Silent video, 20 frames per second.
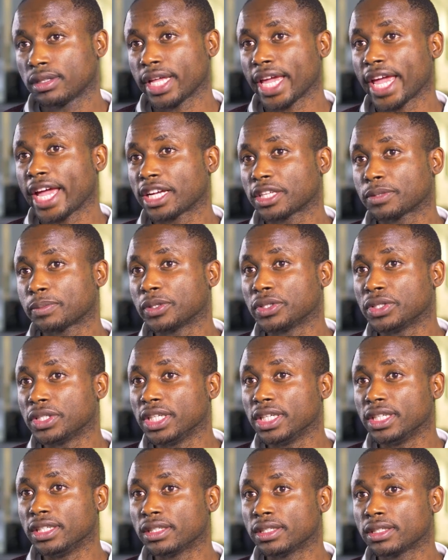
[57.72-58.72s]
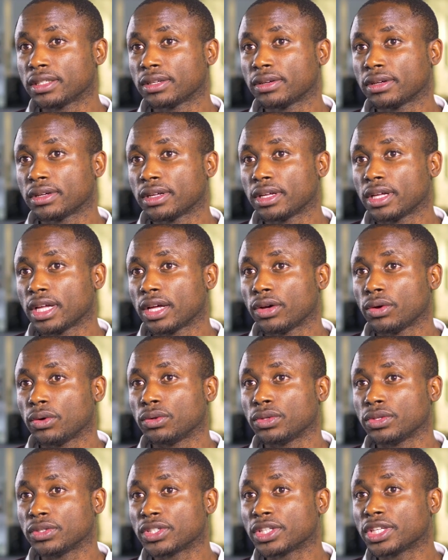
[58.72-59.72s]
the expertise
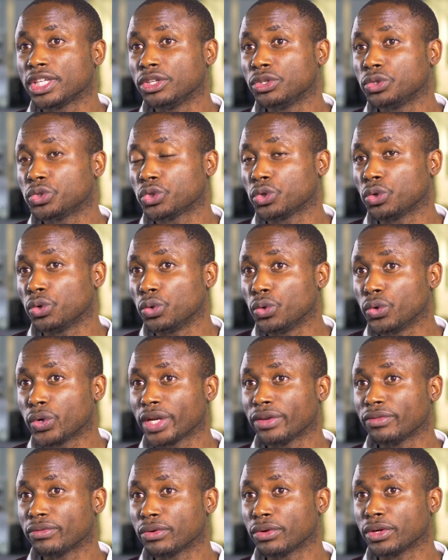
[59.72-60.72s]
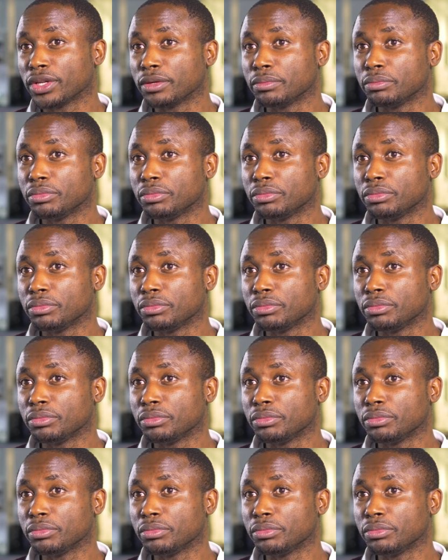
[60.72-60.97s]
or the skills you're looking for in a